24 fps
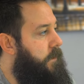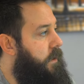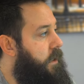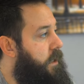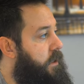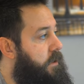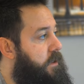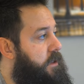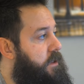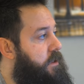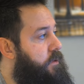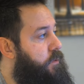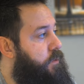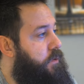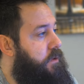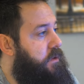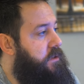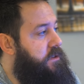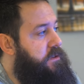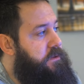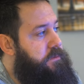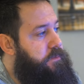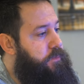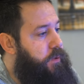and then it
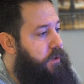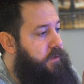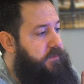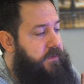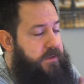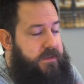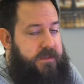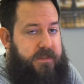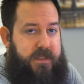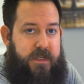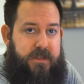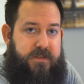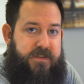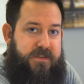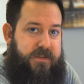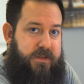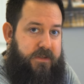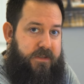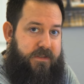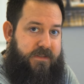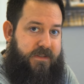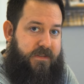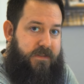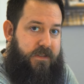works perfect. Now it's
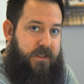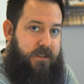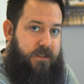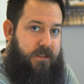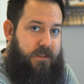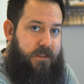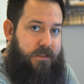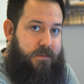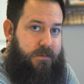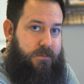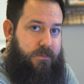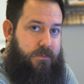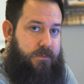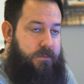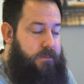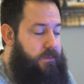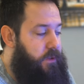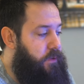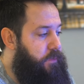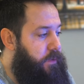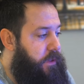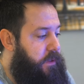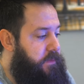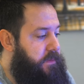3600
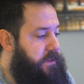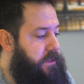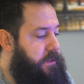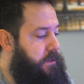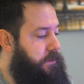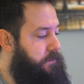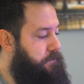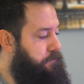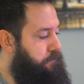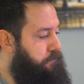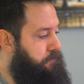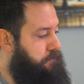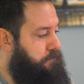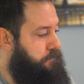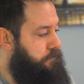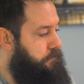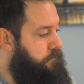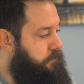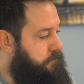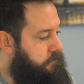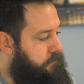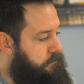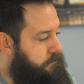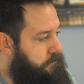no problems at all.
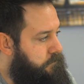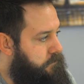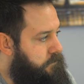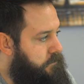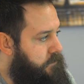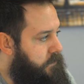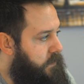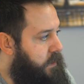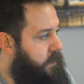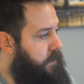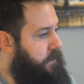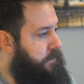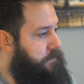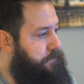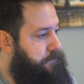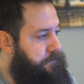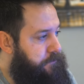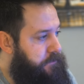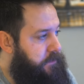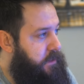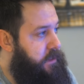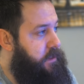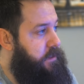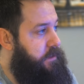Yeah,
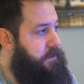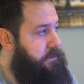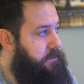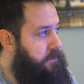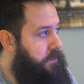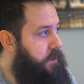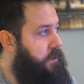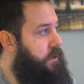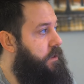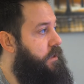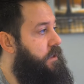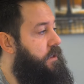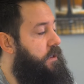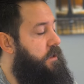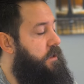I am